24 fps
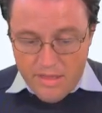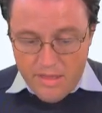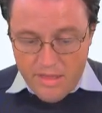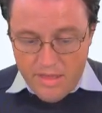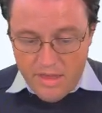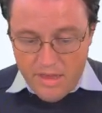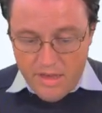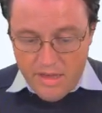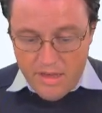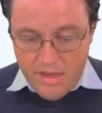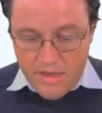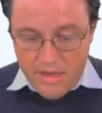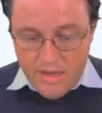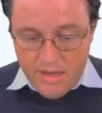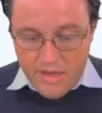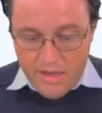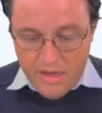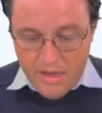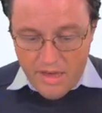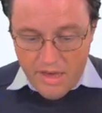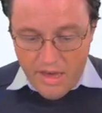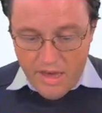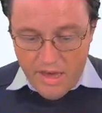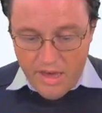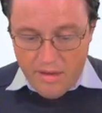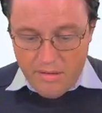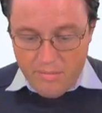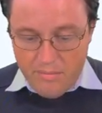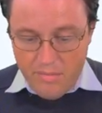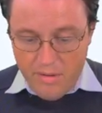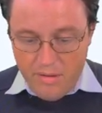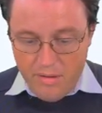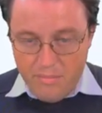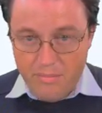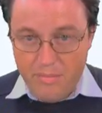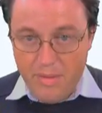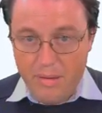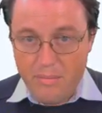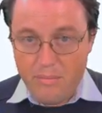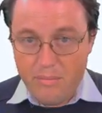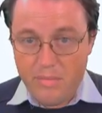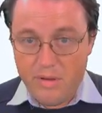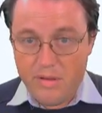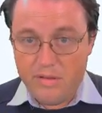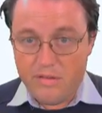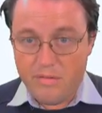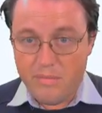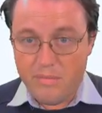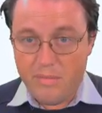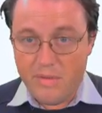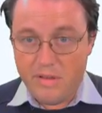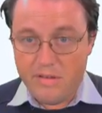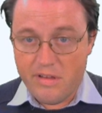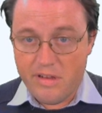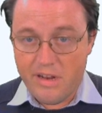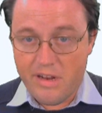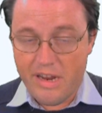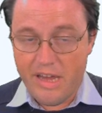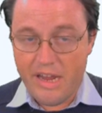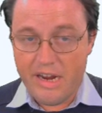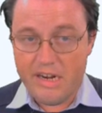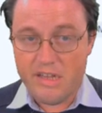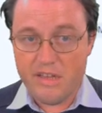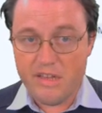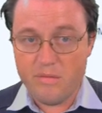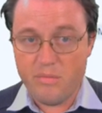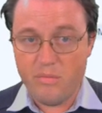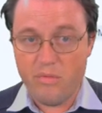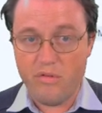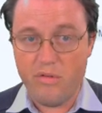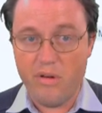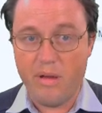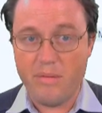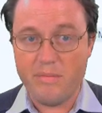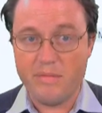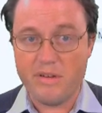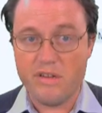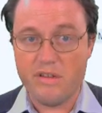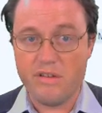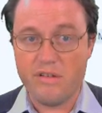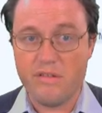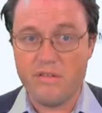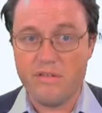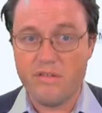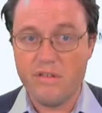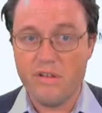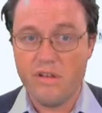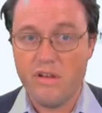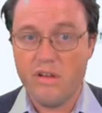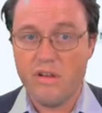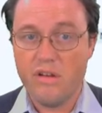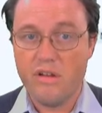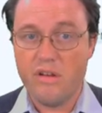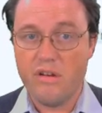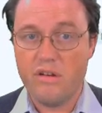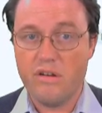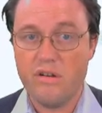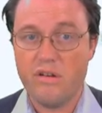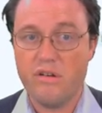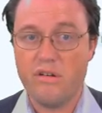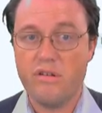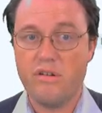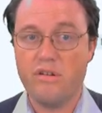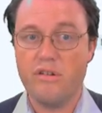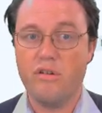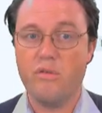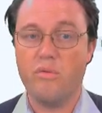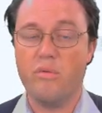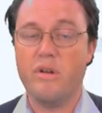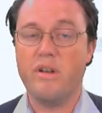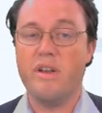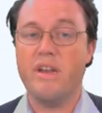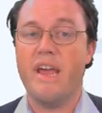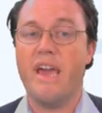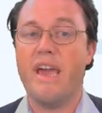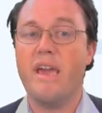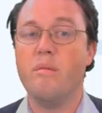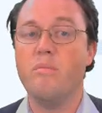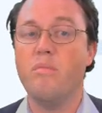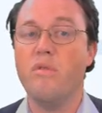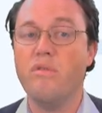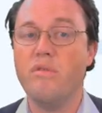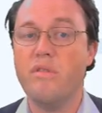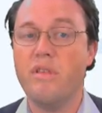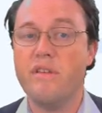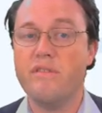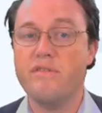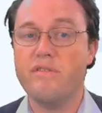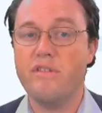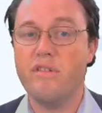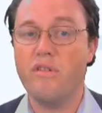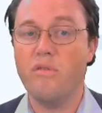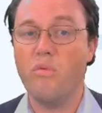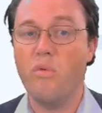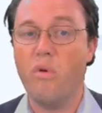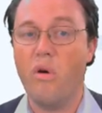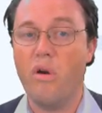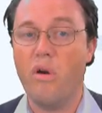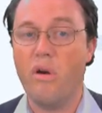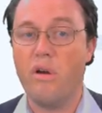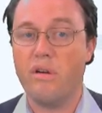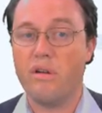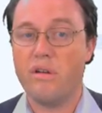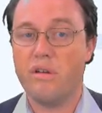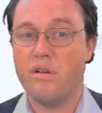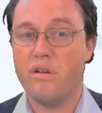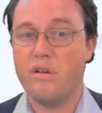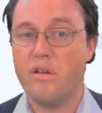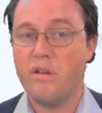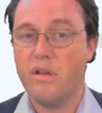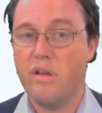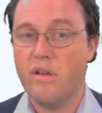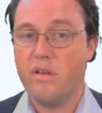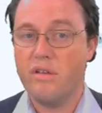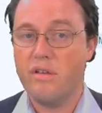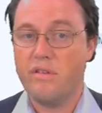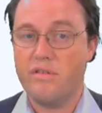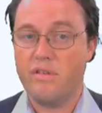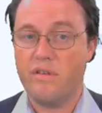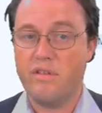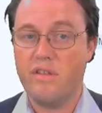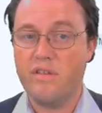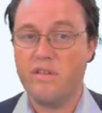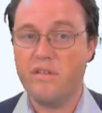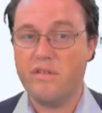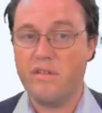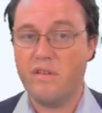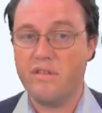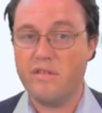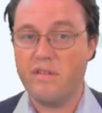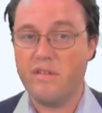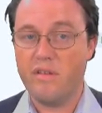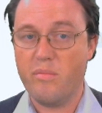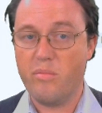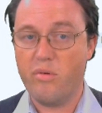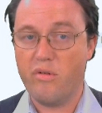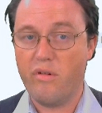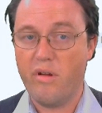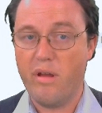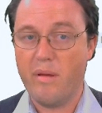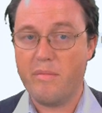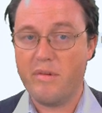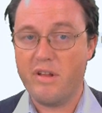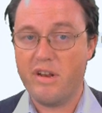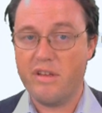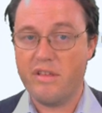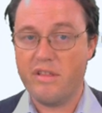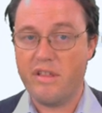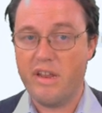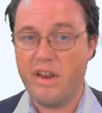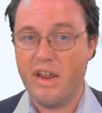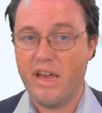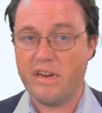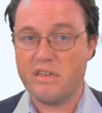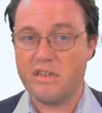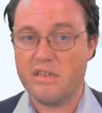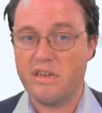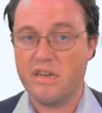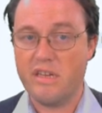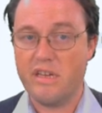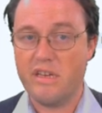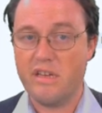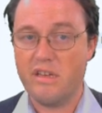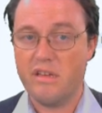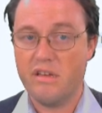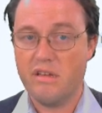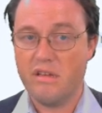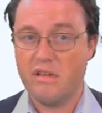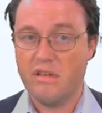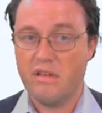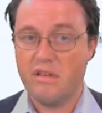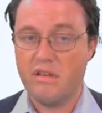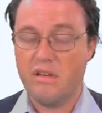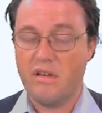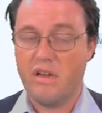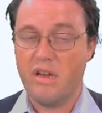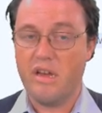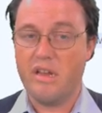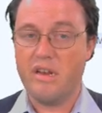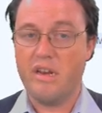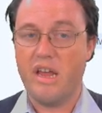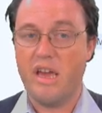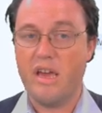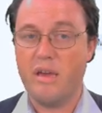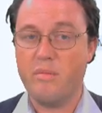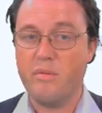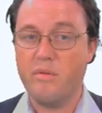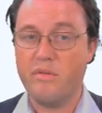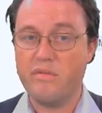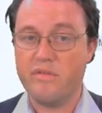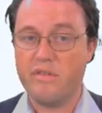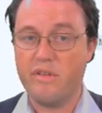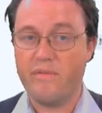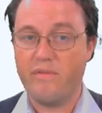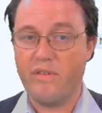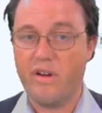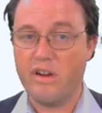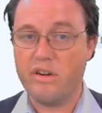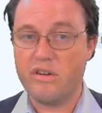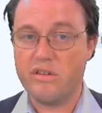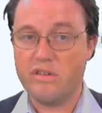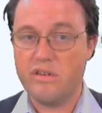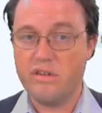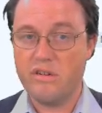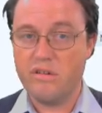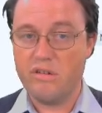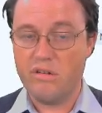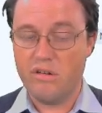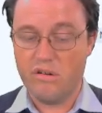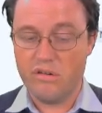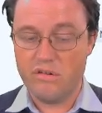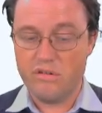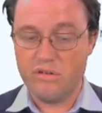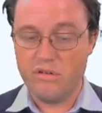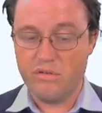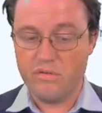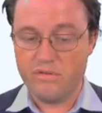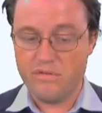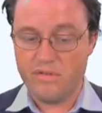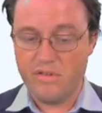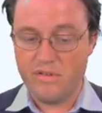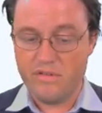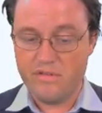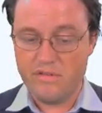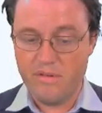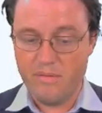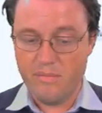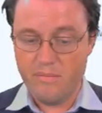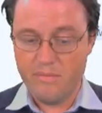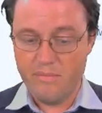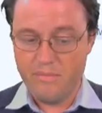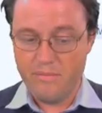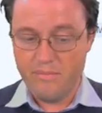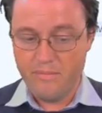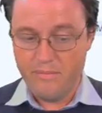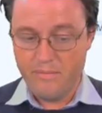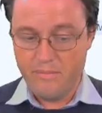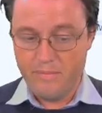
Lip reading: the members' miscellaneous parameters to enable this to work. So this is the parameter that actually enables the function on your system.